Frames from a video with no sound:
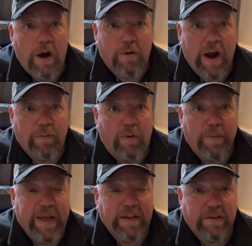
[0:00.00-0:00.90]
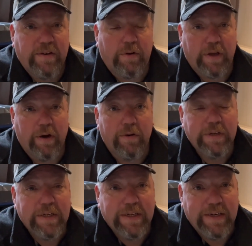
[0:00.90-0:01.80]
All right, well, we made it to
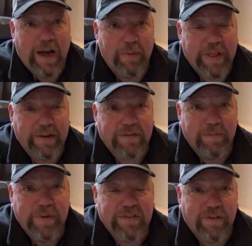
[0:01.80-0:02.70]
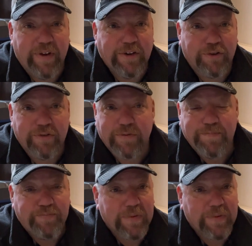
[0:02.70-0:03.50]
Tokyo, not without some misadventures.